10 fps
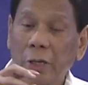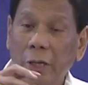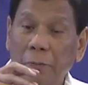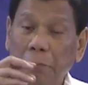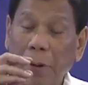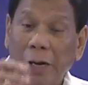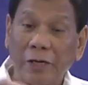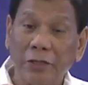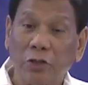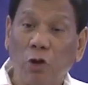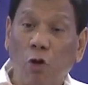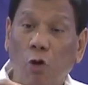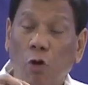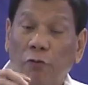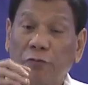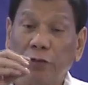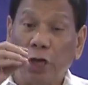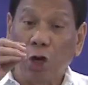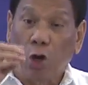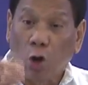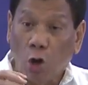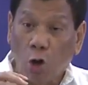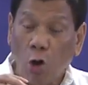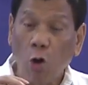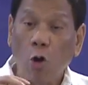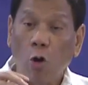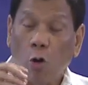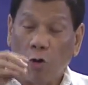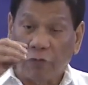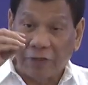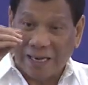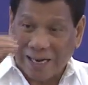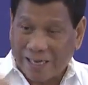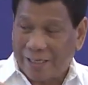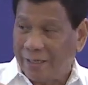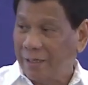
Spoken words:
a part of the law of the land.